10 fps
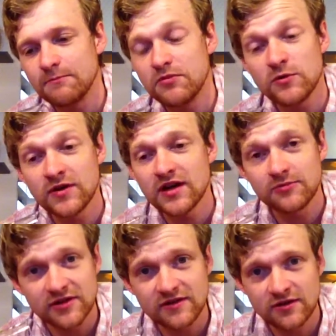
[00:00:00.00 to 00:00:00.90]
brewing
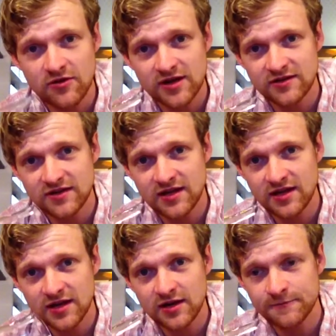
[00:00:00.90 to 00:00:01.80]
company that creates
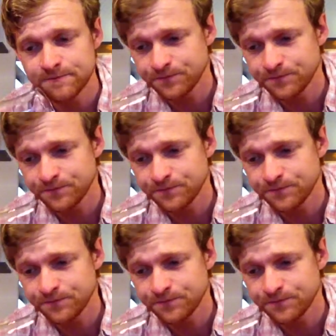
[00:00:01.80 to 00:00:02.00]
the